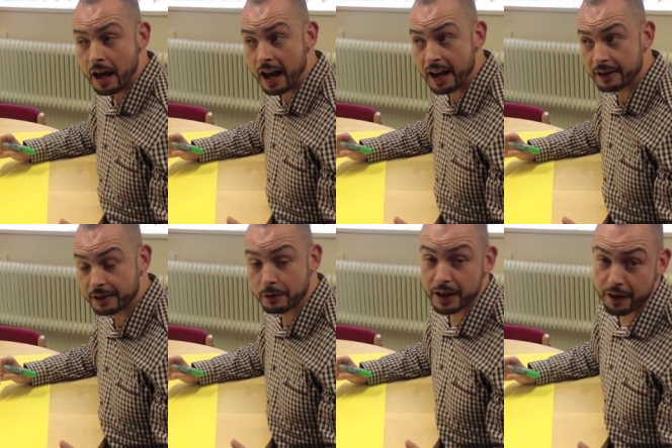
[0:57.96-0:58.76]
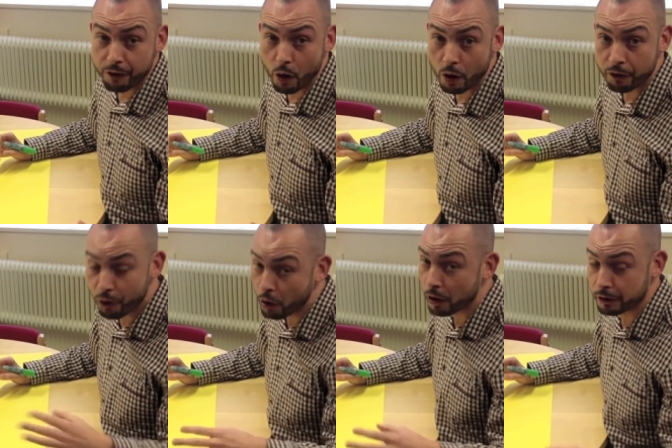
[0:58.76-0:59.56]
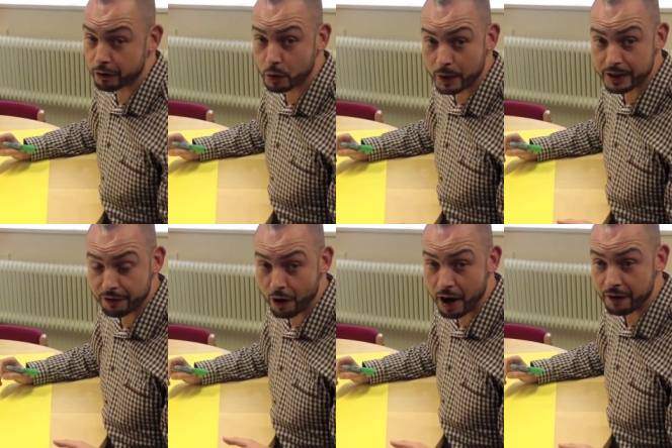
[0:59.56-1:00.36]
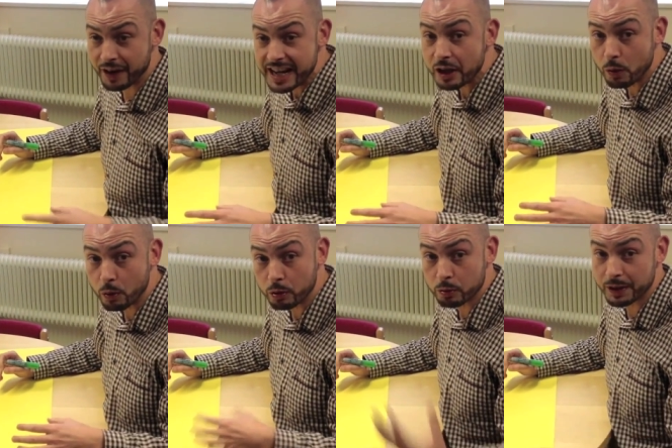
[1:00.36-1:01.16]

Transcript: and so therefore four lots of 25 equals